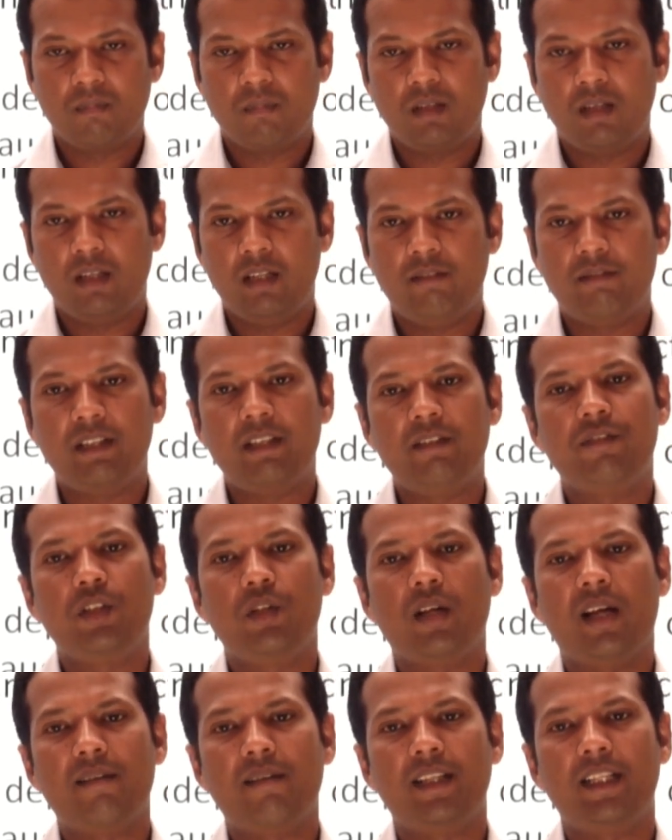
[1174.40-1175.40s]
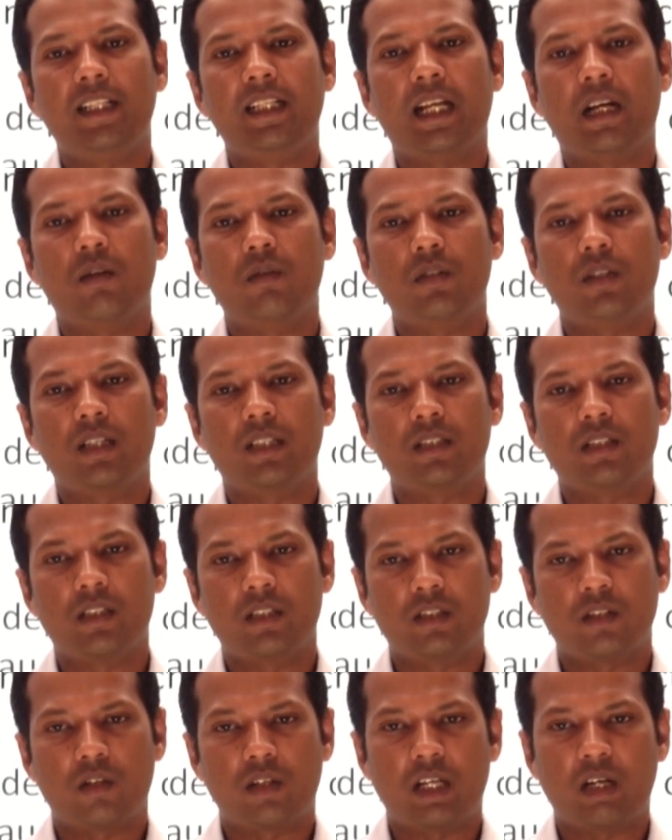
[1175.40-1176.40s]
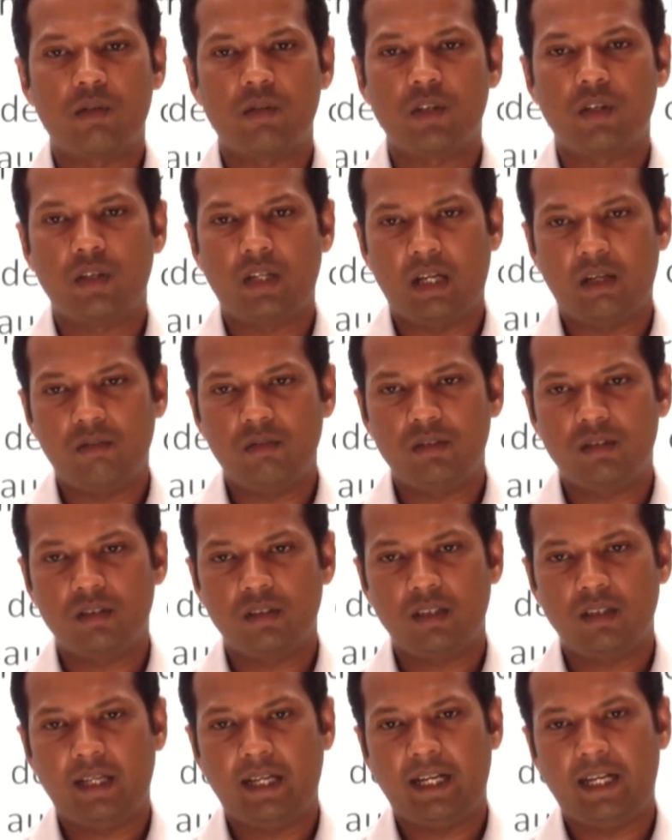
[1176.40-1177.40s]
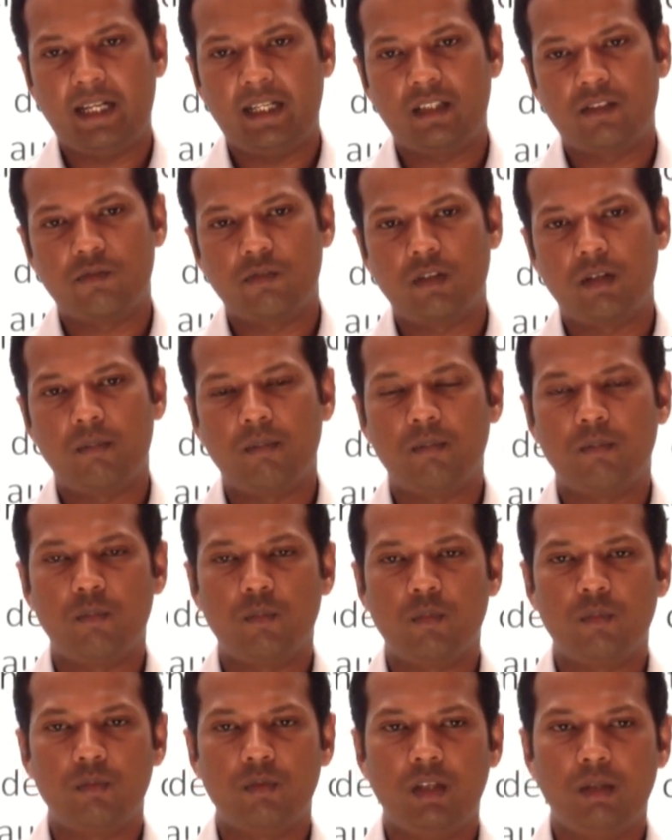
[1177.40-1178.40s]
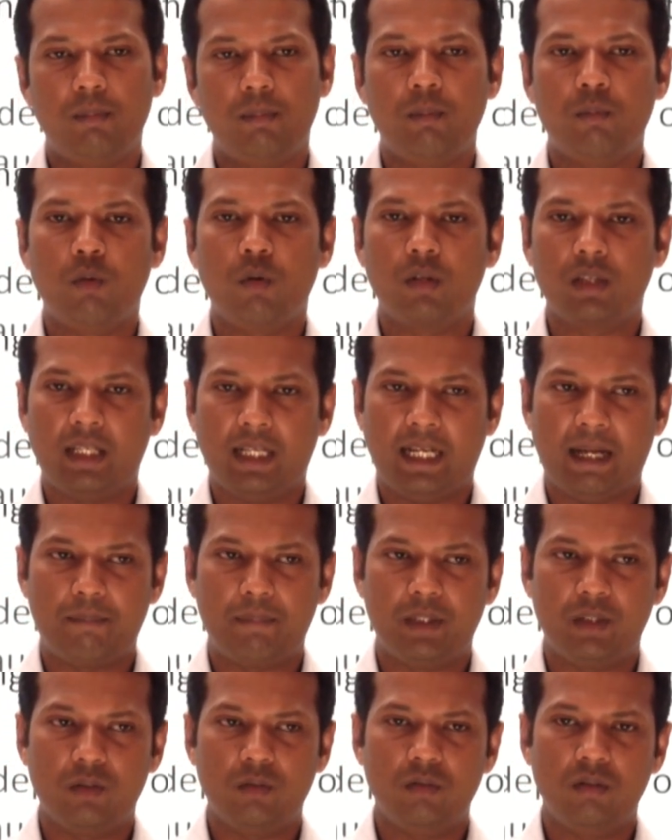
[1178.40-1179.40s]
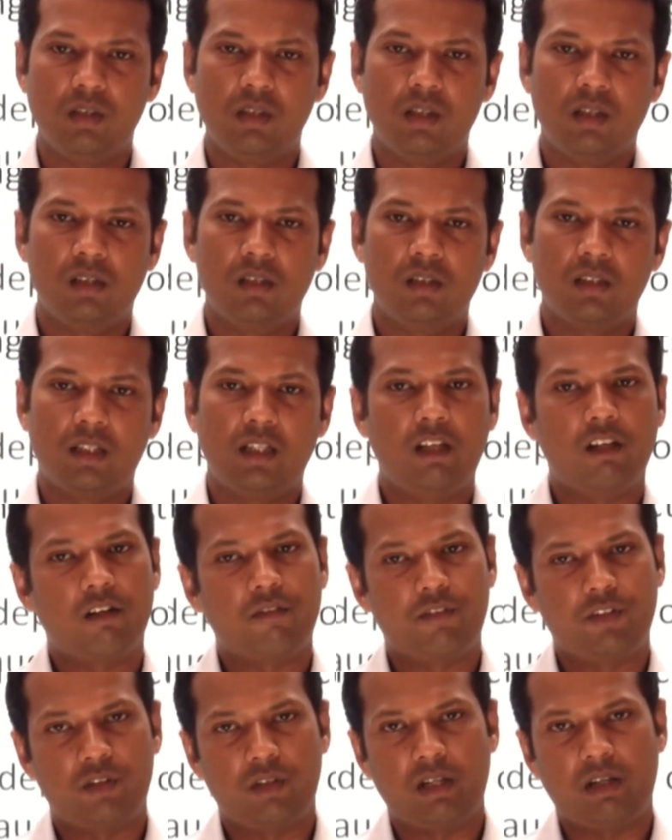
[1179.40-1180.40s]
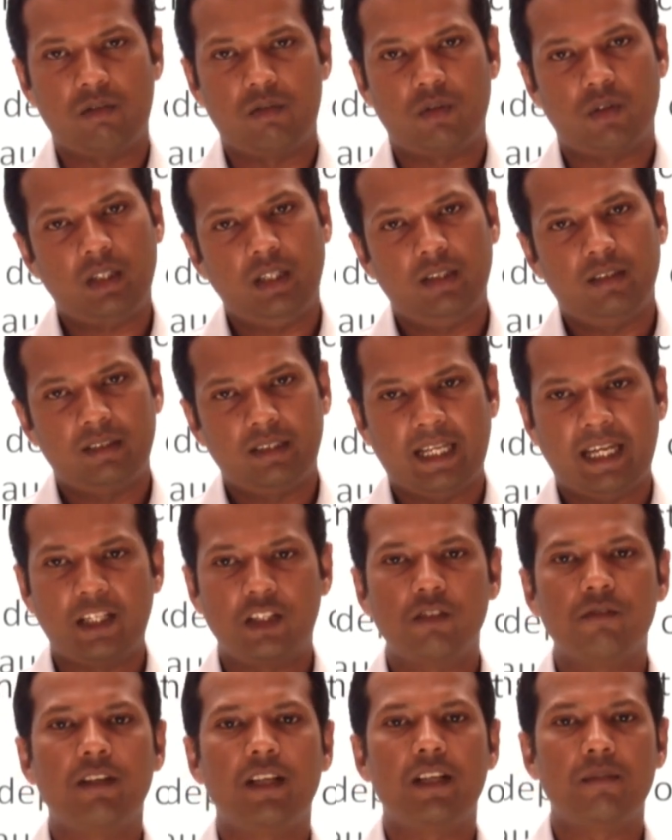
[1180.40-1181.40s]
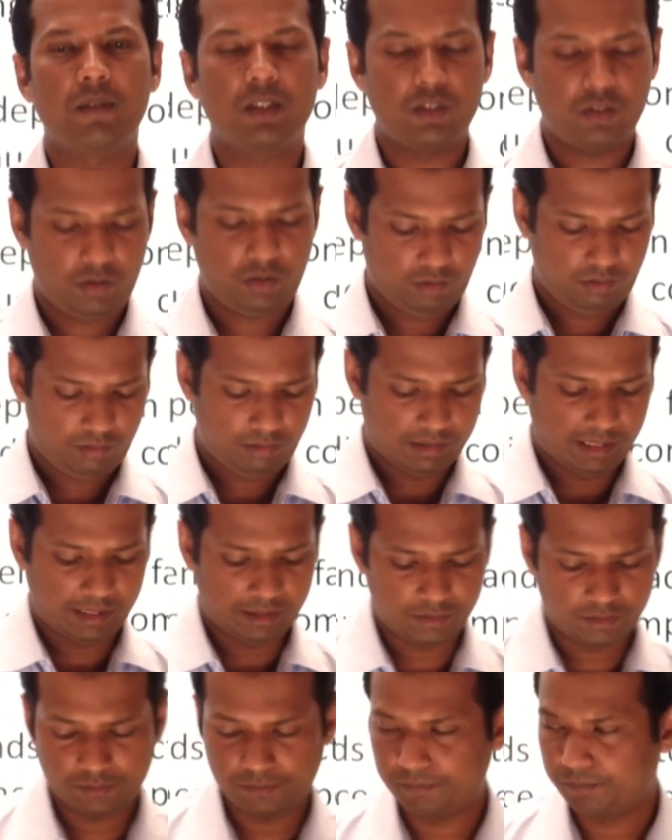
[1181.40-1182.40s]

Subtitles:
even if you have any doubt, you can just jot down your doubt, and we'll be more than happy to clear off your doubt. Okay, thank you very much. Thanks.